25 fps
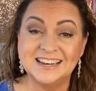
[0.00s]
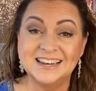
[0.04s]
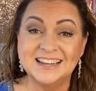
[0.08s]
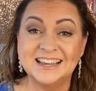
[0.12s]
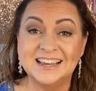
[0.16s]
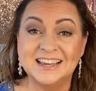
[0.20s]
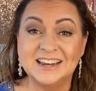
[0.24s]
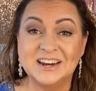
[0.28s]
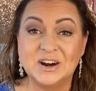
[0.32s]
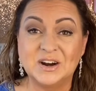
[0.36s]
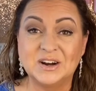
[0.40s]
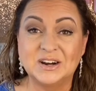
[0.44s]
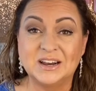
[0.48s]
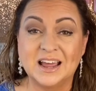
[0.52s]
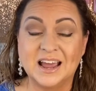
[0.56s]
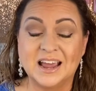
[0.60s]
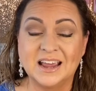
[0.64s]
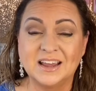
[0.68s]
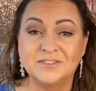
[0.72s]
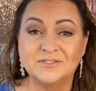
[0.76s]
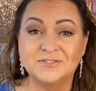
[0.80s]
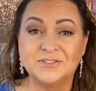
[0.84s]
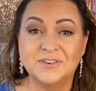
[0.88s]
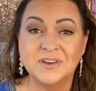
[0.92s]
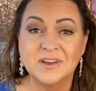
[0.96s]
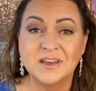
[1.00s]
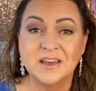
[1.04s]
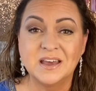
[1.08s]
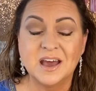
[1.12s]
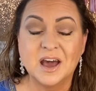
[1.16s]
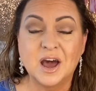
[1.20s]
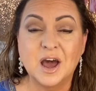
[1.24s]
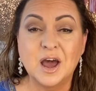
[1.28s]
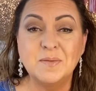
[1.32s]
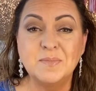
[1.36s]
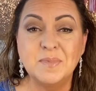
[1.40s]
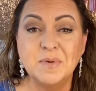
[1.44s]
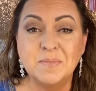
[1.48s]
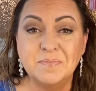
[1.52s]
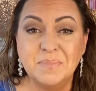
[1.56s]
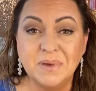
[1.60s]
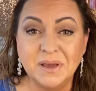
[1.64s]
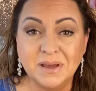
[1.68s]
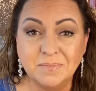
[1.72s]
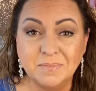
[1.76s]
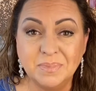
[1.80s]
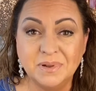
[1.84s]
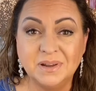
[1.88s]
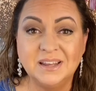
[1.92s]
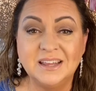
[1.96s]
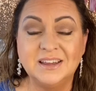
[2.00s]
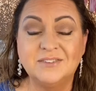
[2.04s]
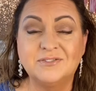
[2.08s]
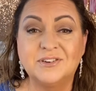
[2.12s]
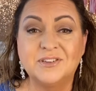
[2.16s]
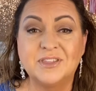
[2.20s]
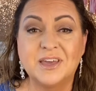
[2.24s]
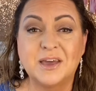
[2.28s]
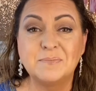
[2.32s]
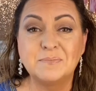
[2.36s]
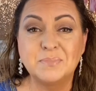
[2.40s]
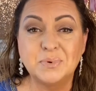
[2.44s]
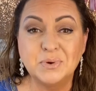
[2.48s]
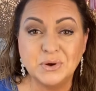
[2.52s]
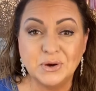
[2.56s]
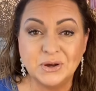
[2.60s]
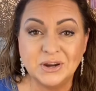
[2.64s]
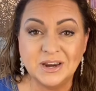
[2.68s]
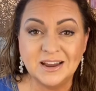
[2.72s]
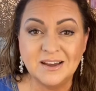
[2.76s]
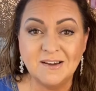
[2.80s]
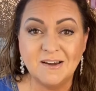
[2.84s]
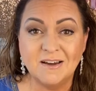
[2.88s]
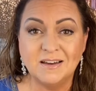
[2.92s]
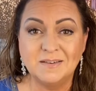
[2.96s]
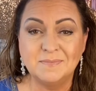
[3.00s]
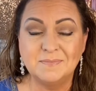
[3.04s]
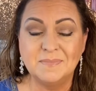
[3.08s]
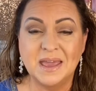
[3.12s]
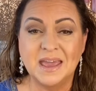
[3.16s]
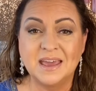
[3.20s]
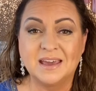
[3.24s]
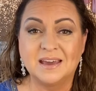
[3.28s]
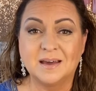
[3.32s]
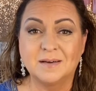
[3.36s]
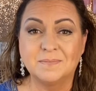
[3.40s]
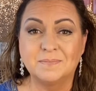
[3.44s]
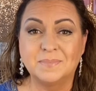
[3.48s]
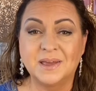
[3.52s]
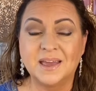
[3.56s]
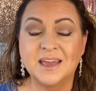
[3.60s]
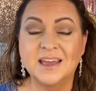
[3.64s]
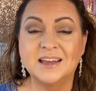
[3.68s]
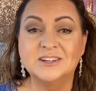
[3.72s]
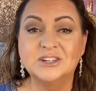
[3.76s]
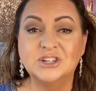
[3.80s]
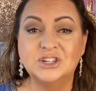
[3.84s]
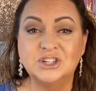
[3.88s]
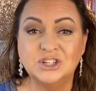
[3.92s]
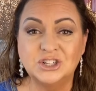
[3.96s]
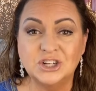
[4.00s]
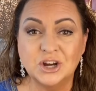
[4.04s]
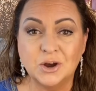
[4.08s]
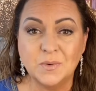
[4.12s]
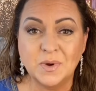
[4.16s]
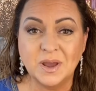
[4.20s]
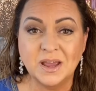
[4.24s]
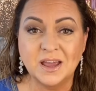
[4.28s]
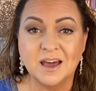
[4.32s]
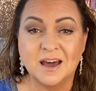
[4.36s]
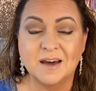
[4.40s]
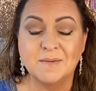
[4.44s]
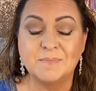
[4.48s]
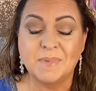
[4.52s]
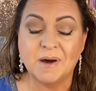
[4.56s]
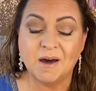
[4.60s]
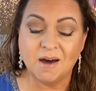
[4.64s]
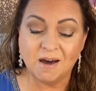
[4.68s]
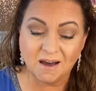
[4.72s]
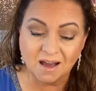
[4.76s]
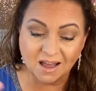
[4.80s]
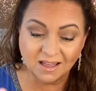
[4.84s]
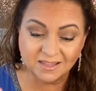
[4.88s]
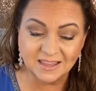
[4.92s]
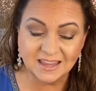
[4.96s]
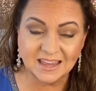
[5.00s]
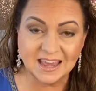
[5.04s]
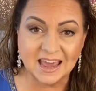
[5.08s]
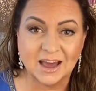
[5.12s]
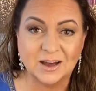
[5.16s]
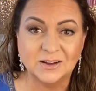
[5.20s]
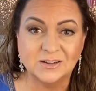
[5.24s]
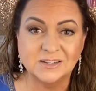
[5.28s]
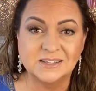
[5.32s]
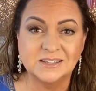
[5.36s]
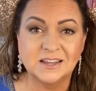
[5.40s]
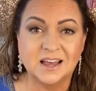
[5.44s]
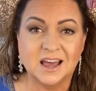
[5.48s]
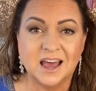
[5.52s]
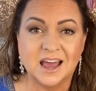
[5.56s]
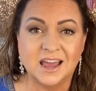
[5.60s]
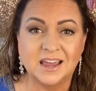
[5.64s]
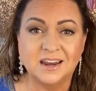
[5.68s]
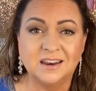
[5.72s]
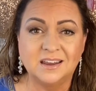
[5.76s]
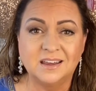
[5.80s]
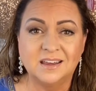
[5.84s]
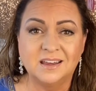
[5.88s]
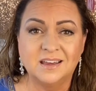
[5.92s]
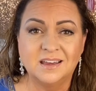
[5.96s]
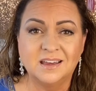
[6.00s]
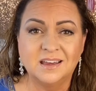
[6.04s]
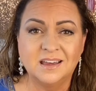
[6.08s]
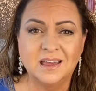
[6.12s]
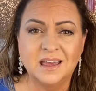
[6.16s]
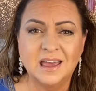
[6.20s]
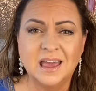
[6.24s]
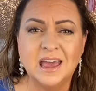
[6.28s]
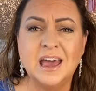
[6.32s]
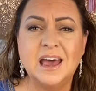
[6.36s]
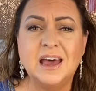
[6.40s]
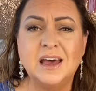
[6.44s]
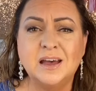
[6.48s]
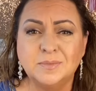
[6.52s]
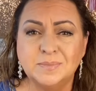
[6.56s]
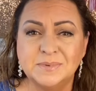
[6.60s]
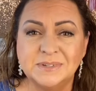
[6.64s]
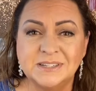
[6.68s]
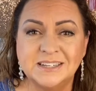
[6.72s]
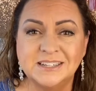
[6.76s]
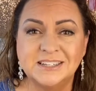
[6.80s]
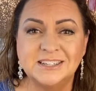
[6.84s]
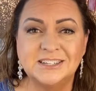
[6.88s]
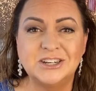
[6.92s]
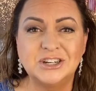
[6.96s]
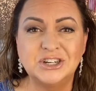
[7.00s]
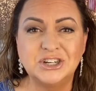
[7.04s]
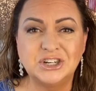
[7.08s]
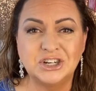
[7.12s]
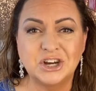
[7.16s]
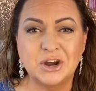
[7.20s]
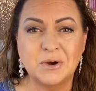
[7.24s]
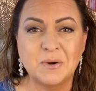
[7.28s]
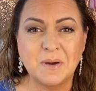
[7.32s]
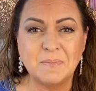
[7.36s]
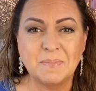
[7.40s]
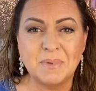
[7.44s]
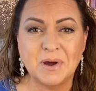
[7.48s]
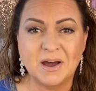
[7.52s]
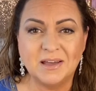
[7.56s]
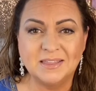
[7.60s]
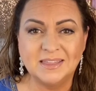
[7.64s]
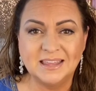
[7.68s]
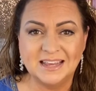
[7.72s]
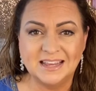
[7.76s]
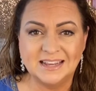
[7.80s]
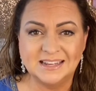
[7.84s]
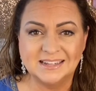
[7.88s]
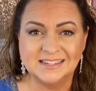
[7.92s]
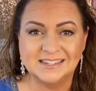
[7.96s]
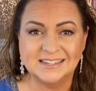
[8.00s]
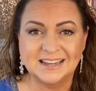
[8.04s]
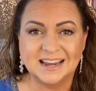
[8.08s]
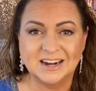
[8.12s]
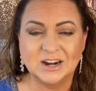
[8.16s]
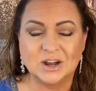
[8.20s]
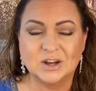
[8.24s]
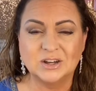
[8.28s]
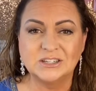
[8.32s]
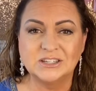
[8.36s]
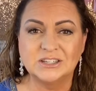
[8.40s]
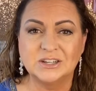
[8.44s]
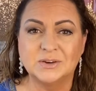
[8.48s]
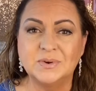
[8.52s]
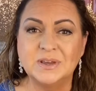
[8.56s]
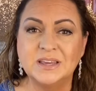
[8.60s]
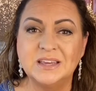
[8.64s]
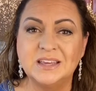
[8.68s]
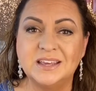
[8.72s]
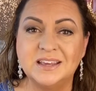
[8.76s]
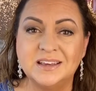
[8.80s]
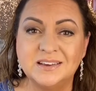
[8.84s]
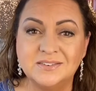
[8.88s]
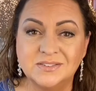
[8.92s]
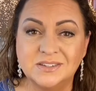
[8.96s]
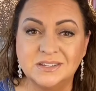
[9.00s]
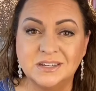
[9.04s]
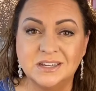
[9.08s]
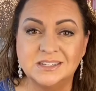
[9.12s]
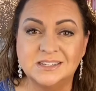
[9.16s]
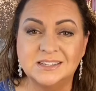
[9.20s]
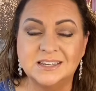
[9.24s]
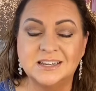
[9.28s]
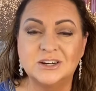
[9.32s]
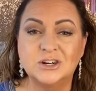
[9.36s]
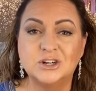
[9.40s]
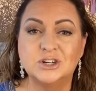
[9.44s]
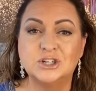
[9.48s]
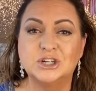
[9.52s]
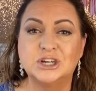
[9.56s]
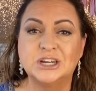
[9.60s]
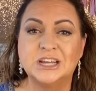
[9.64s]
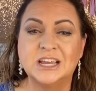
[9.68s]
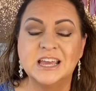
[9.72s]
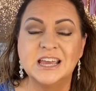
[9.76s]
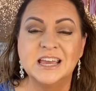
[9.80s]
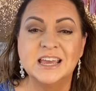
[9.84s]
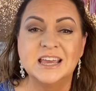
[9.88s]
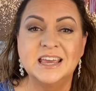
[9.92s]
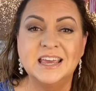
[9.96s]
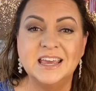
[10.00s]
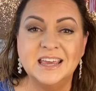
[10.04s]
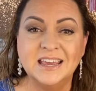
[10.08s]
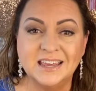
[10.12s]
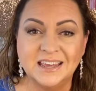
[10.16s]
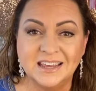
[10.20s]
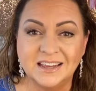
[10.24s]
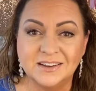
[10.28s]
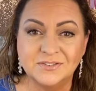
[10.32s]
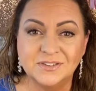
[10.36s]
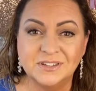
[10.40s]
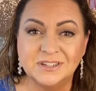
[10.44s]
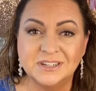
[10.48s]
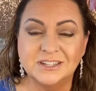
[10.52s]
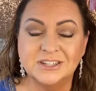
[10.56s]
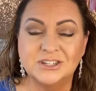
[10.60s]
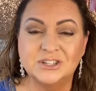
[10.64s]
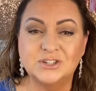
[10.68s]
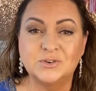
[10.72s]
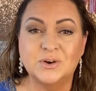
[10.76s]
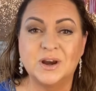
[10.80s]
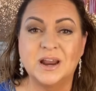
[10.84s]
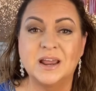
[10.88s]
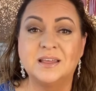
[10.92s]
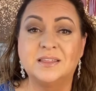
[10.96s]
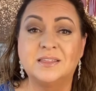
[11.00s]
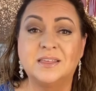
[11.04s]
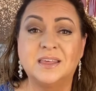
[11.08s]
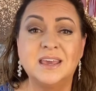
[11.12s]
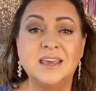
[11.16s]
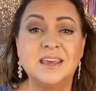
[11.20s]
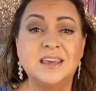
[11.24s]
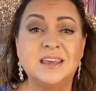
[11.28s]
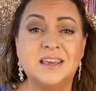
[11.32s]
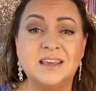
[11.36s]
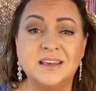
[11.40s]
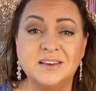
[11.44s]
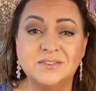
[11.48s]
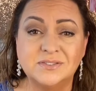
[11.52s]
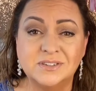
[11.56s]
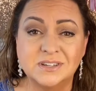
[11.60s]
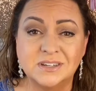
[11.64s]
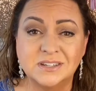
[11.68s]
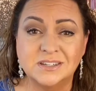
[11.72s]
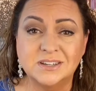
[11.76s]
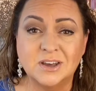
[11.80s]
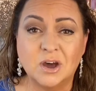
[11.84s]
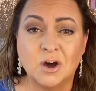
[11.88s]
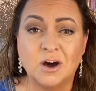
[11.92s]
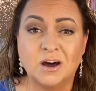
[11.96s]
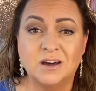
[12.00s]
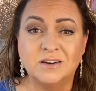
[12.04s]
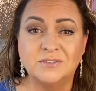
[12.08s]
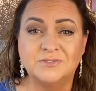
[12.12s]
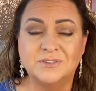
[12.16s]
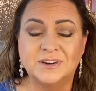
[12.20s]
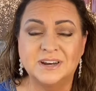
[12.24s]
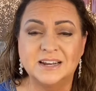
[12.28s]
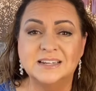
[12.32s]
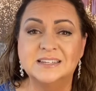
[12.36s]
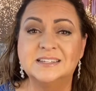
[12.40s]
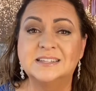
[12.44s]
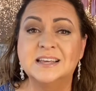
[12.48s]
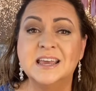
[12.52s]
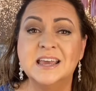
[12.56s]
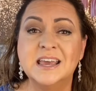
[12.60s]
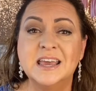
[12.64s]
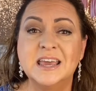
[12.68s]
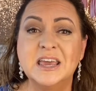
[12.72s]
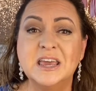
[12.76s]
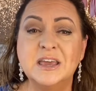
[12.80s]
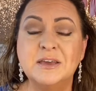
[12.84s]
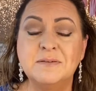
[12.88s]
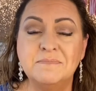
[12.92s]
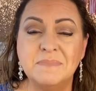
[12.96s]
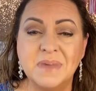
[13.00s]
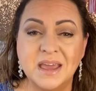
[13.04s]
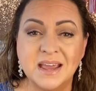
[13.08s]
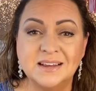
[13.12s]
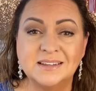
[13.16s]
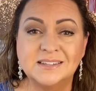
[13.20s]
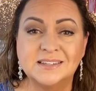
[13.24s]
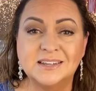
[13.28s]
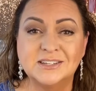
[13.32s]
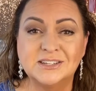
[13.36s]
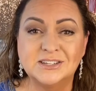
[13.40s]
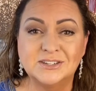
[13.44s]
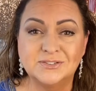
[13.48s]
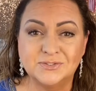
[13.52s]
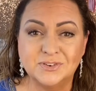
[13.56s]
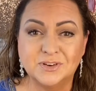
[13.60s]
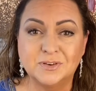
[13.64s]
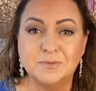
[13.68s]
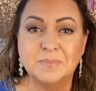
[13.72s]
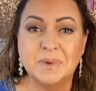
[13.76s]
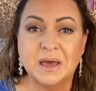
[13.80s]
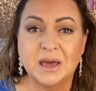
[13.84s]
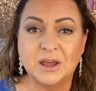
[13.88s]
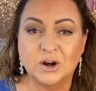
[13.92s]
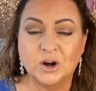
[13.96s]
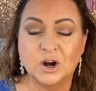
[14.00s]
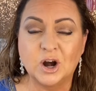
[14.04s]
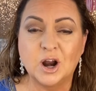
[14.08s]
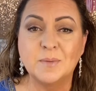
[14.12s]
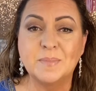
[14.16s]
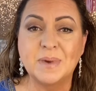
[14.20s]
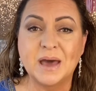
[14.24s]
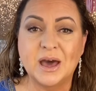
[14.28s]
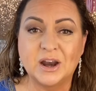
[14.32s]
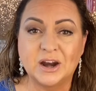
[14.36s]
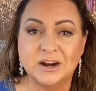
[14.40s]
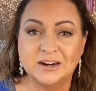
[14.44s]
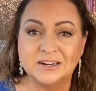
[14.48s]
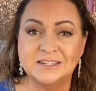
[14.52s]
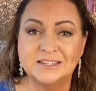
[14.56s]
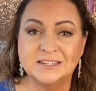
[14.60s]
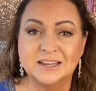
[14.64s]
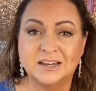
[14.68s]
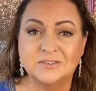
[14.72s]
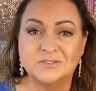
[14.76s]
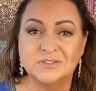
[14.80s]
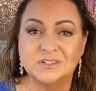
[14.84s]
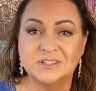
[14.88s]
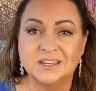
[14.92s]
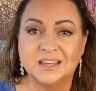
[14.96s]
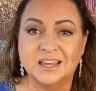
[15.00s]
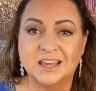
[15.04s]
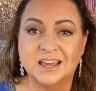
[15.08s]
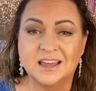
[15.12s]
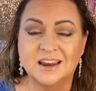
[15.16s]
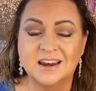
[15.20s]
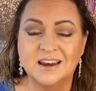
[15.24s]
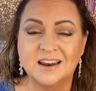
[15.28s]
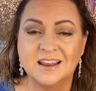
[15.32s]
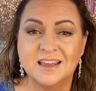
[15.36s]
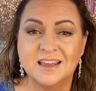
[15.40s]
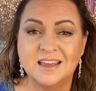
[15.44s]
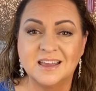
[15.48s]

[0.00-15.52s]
in our life. I'm a big believer that putting on makeup and showing up on the outside helps us to show up on the inside also. It gives us energy. It gives us strength. It gives us confidence. It makes us feel better about ourselves again.